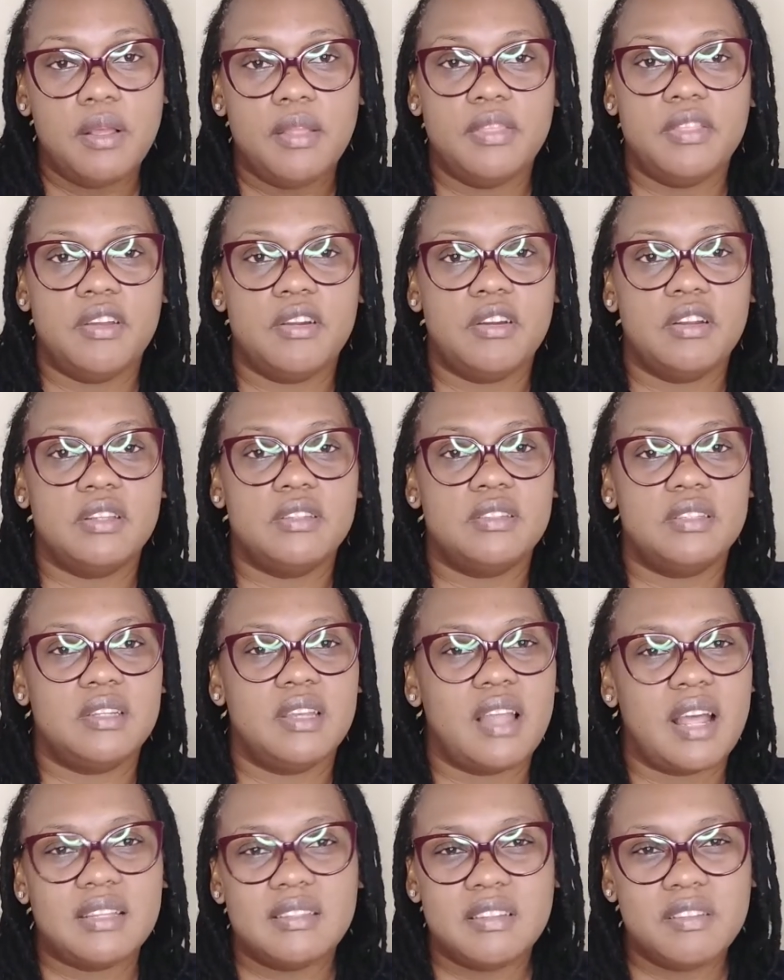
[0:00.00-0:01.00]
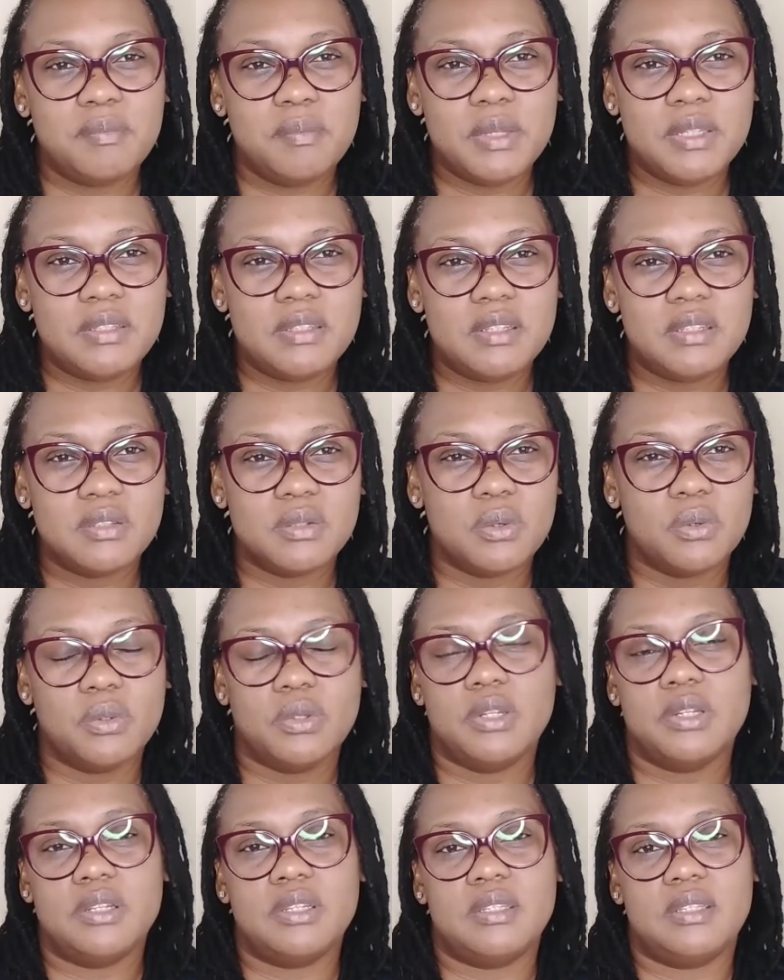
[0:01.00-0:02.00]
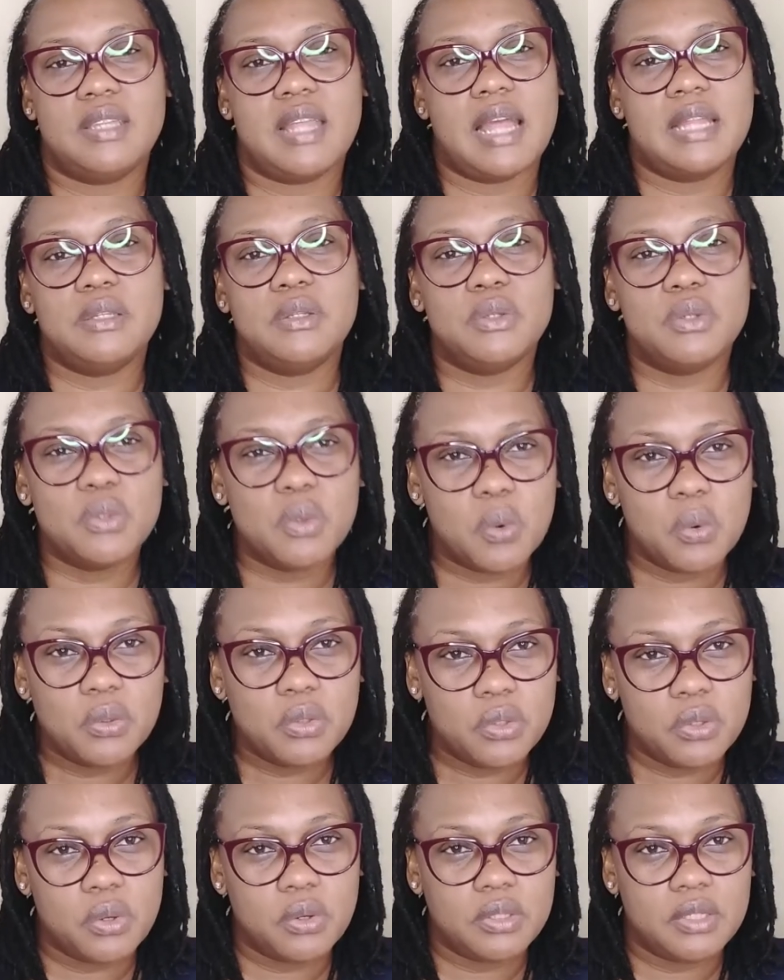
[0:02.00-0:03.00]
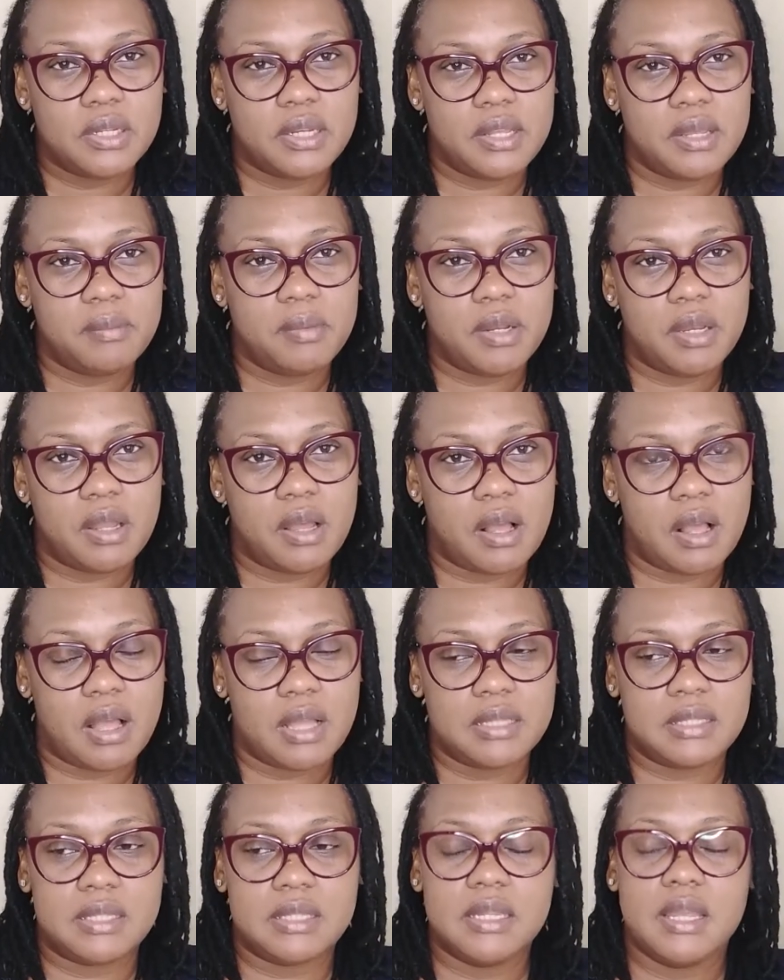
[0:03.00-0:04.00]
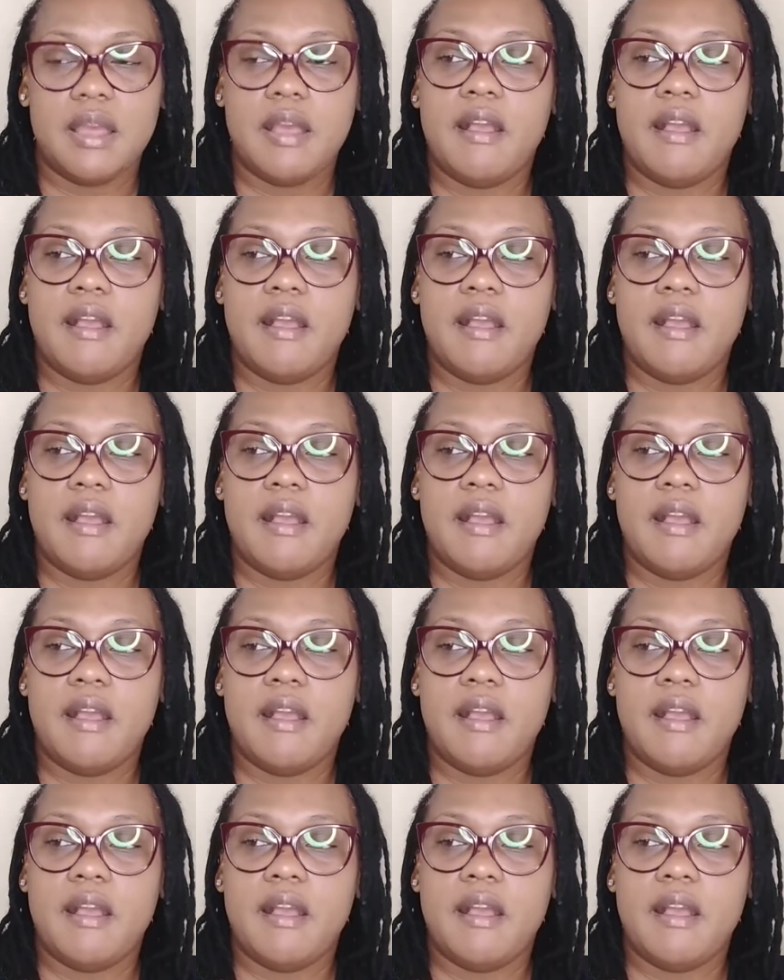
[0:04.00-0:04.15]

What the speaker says: There's lots of business owners that don't know the labor laws.